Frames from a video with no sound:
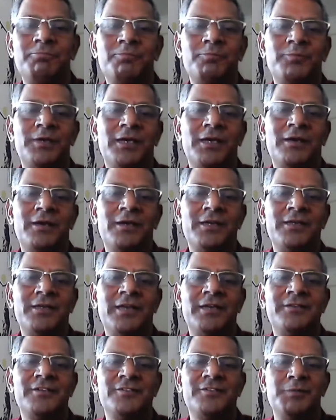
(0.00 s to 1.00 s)

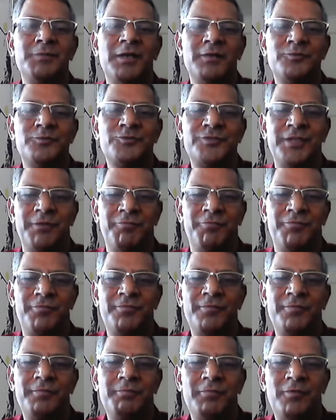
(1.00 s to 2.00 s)
it doesn't become stiff.
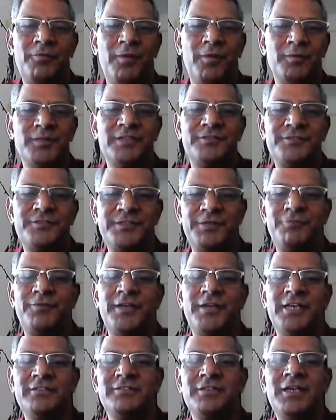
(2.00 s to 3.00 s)
From the
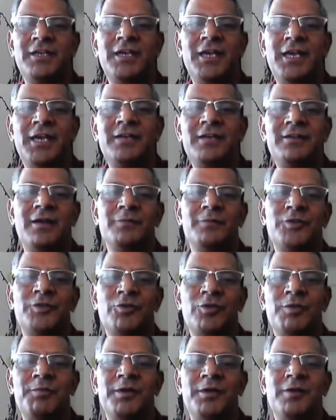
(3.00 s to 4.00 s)
stiffness, it comes
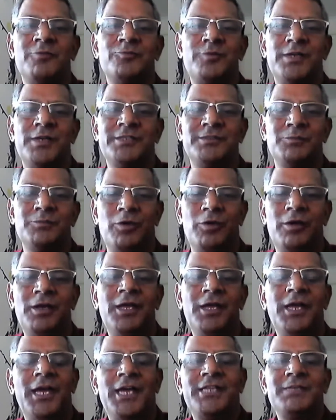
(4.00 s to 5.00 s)
out and becomes flexible.
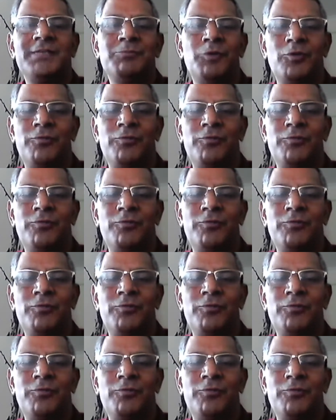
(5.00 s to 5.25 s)
And the more